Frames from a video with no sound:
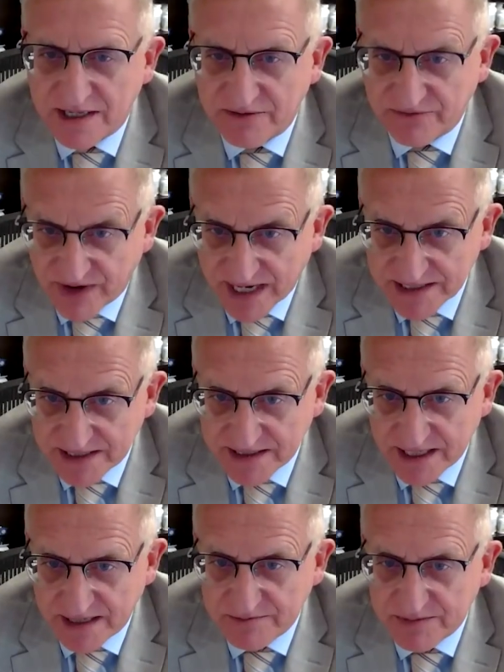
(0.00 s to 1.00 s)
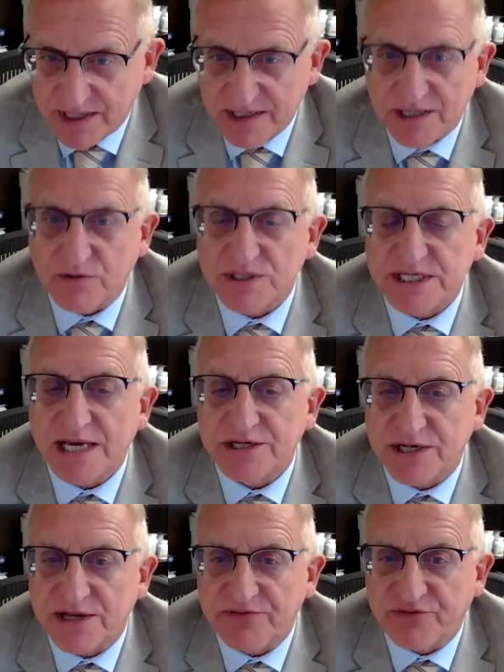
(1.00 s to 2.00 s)
invited them. It was
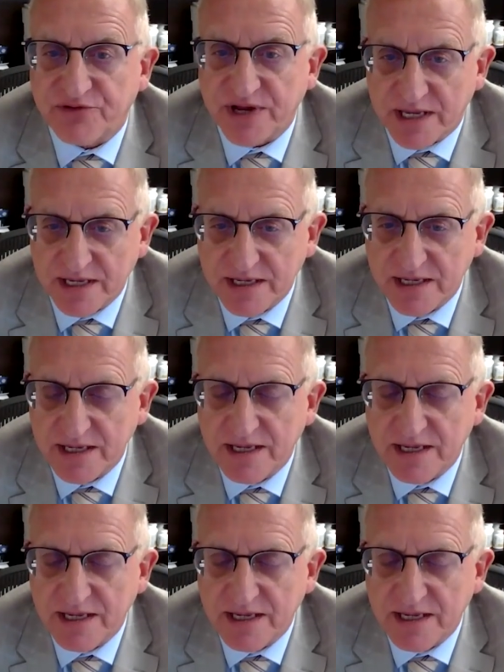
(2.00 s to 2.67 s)
actually free.